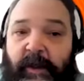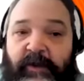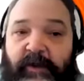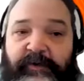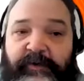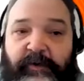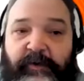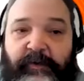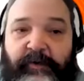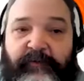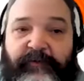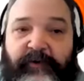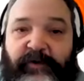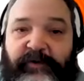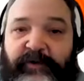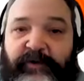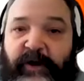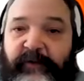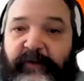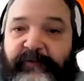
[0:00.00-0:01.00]
So the
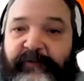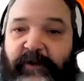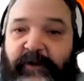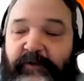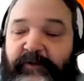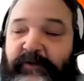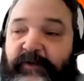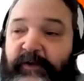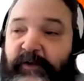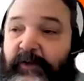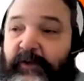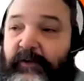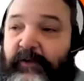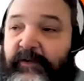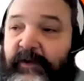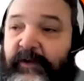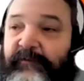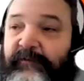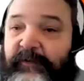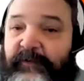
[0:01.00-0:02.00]
first off, there's 2
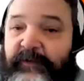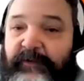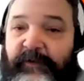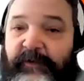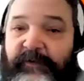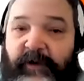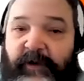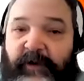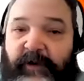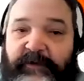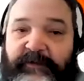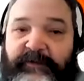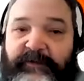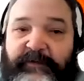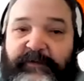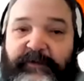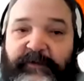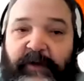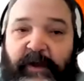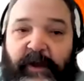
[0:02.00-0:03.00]
different
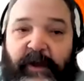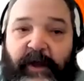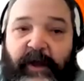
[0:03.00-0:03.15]
certifications,